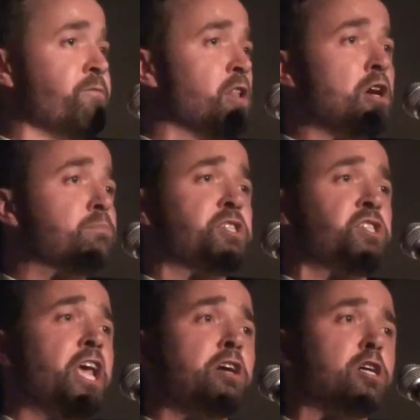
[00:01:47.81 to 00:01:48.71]
envelopes
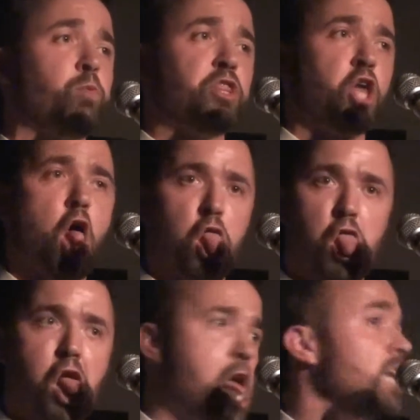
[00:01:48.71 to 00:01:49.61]
sealed with
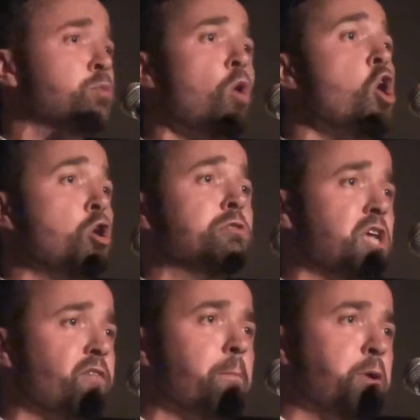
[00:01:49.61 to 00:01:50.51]
the wet
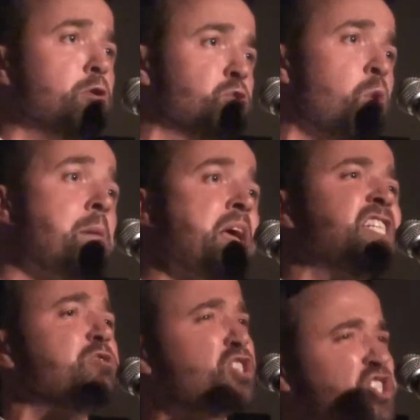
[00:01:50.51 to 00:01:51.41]
wounds of abused
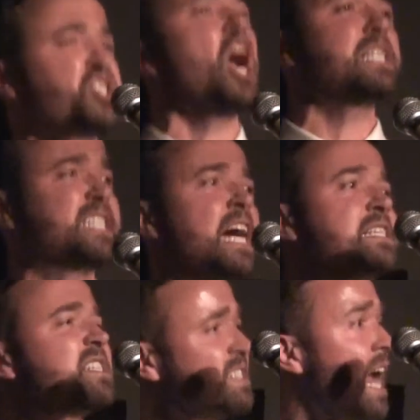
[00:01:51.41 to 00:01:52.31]
women. You
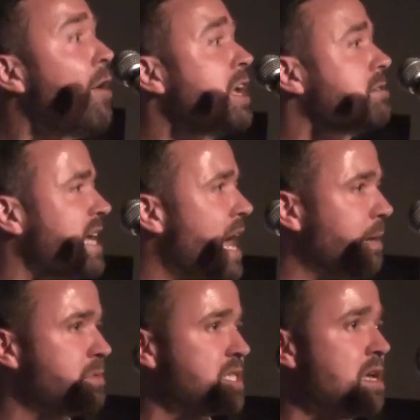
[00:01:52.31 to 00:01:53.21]
shotgun
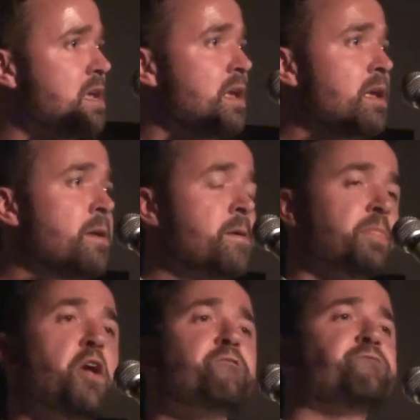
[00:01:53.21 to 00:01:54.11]
stereotypes!
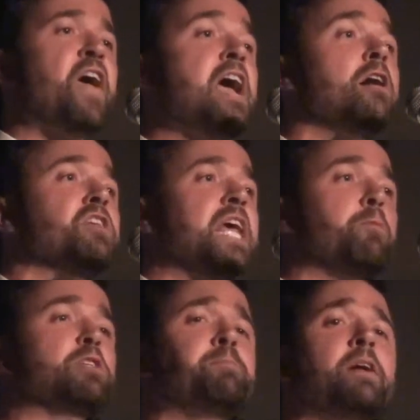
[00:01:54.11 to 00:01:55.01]
You fail to
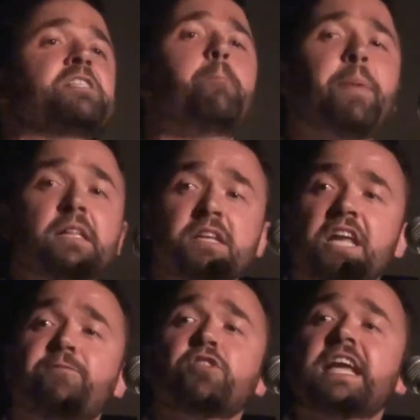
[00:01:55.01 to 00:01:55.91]
take
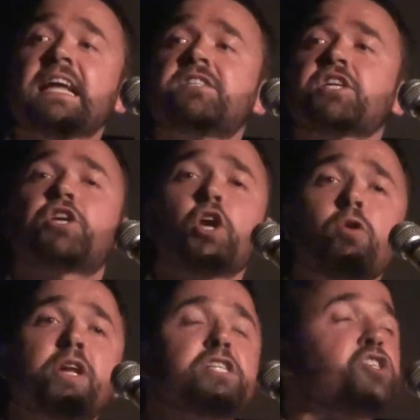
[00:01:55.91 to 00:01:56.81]
responsibility for the
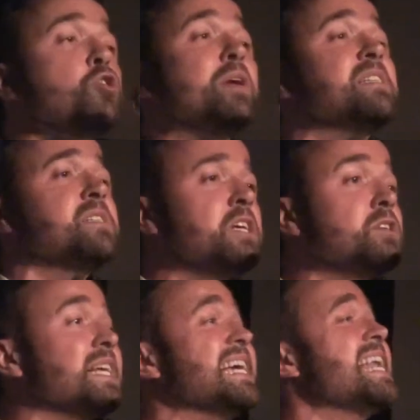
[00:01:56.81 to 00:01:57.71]
insecurities you
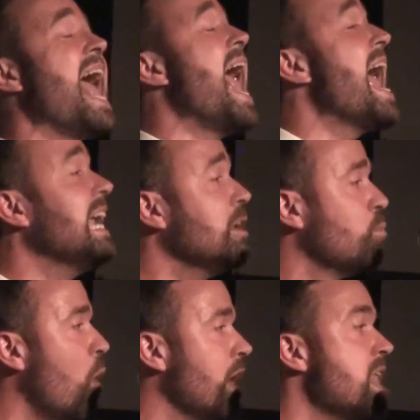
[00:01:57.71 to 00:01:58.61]
instill in
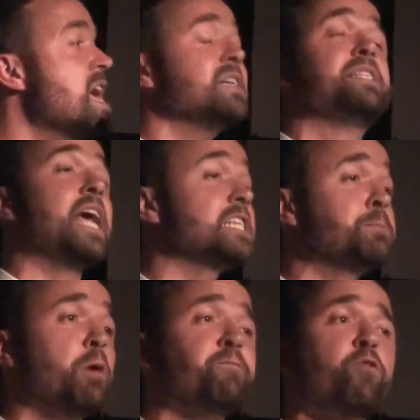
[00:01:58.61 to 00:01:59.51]
anyone
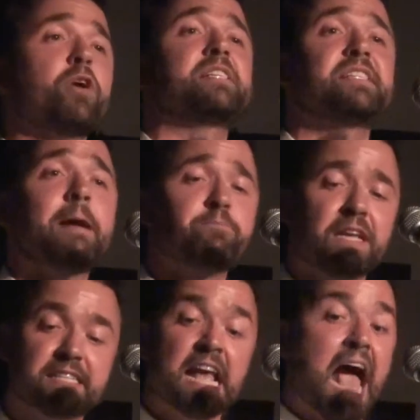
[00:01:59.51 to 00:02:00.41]
desperate for
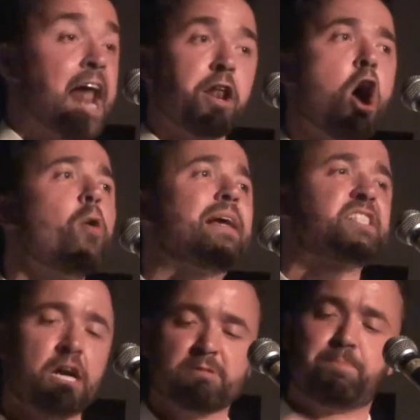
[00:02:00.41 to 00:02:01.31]
acceptance, and it
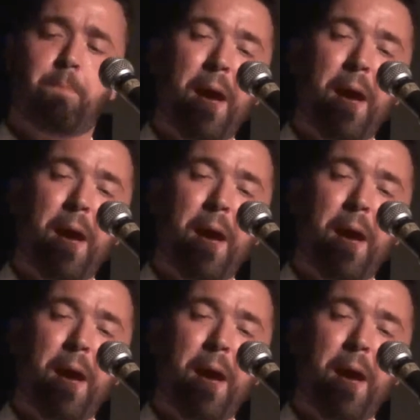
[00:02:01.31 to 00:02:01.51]
always comes